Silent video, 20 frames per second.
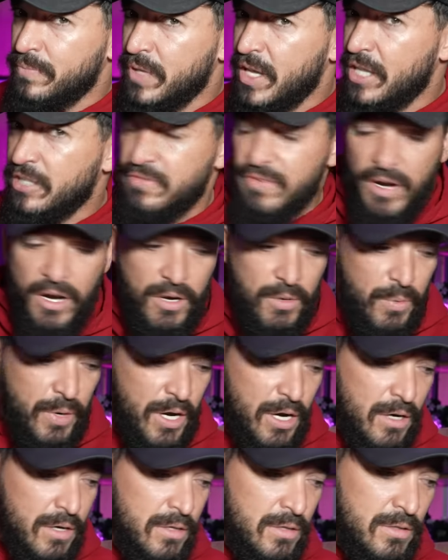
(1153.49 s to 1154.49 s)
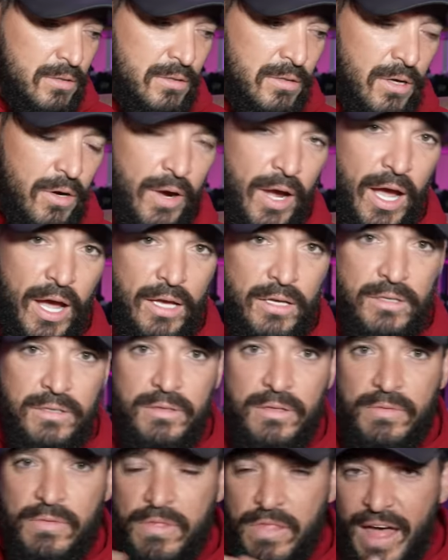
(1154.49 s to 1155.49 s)
It's very weird. Okay.
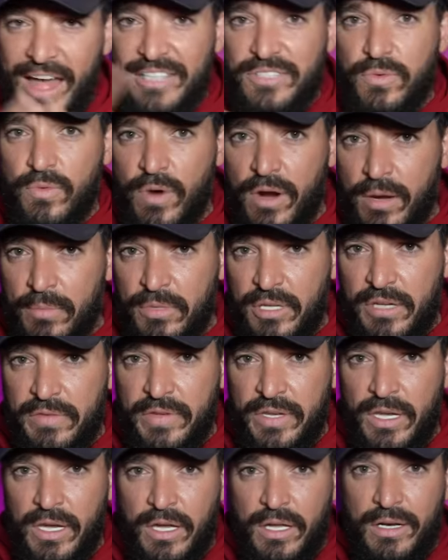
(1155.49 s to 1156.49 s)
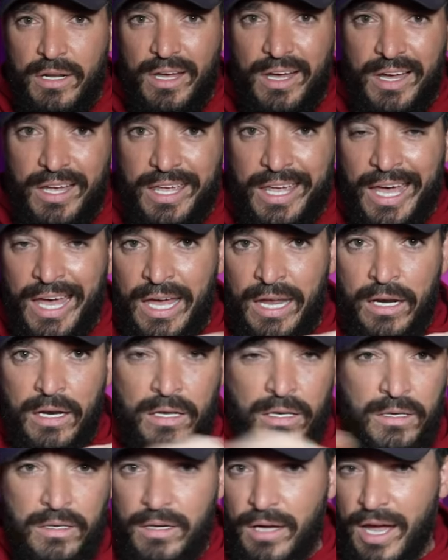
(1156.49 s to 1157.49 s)
That's where I'm leaving it.
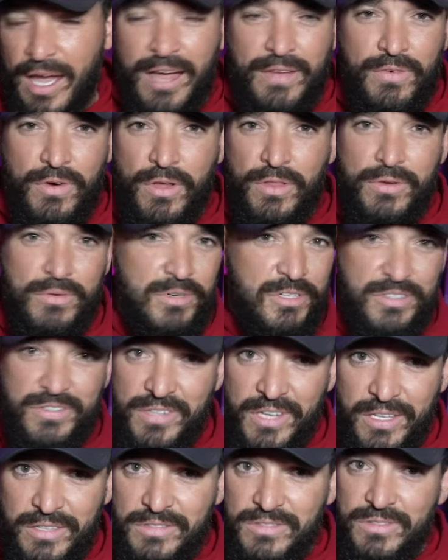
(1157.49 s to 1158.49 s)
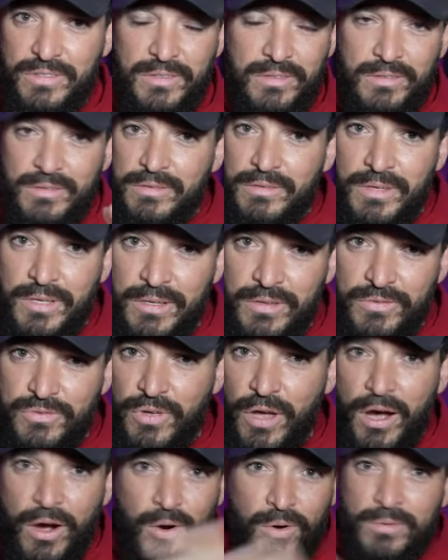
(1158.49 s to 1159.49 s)
Again, I have all the receipts.
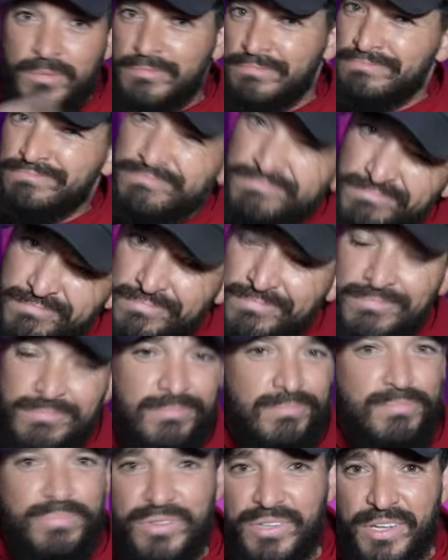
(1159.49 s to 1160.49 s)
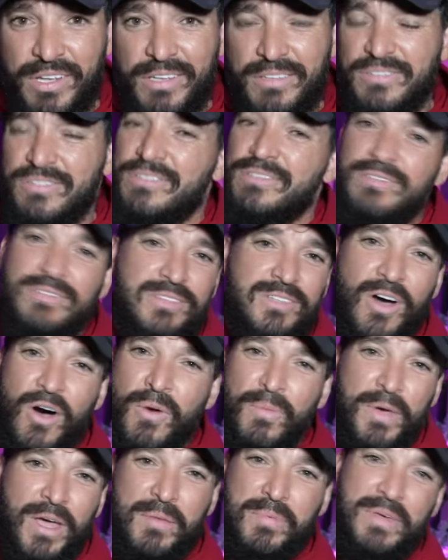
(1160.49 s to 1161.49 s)
So please
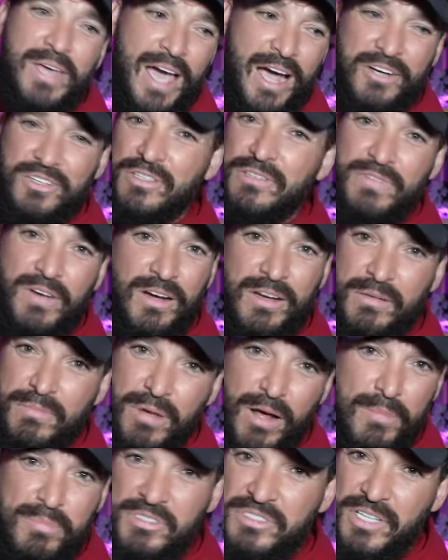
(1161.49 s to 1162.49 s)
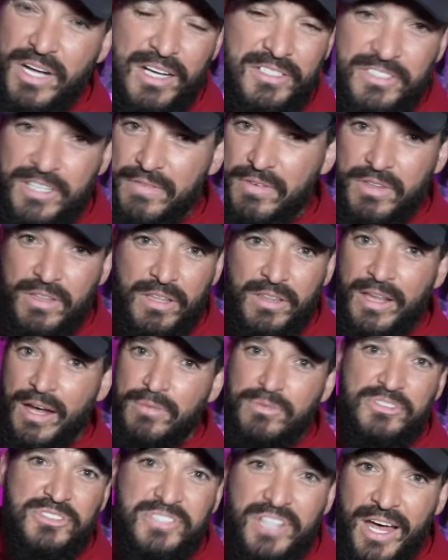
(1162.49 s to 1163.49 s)
don't make me actually fucking publicize everything
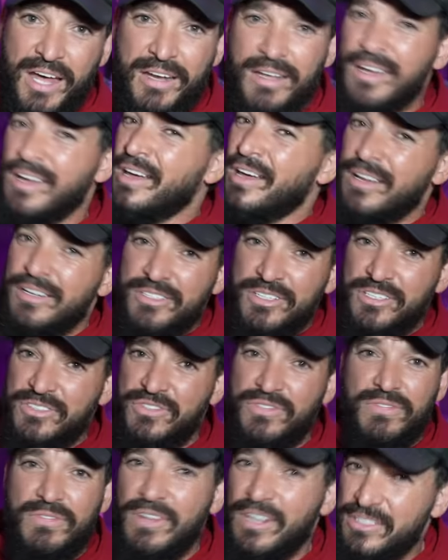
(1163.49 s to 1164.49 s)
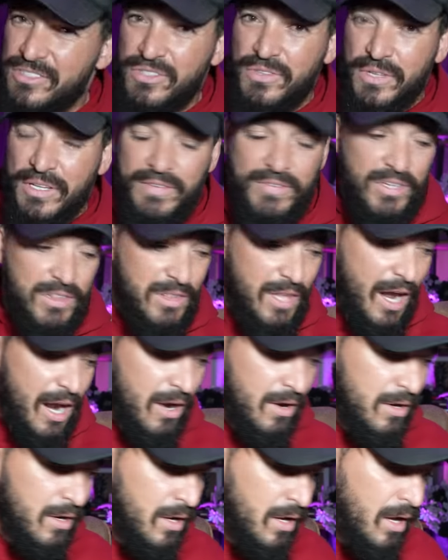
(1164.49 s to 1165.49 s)
that was said. Just let's leave it
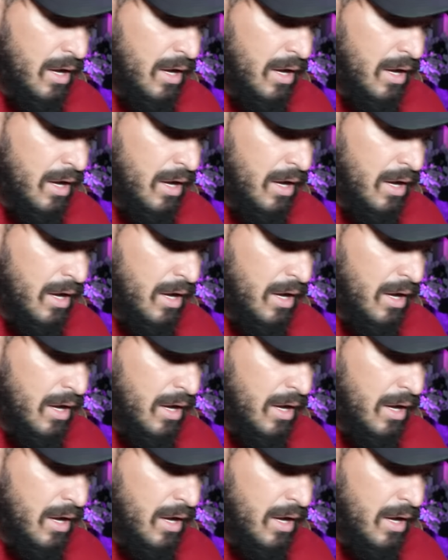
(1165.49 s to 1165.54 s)
there.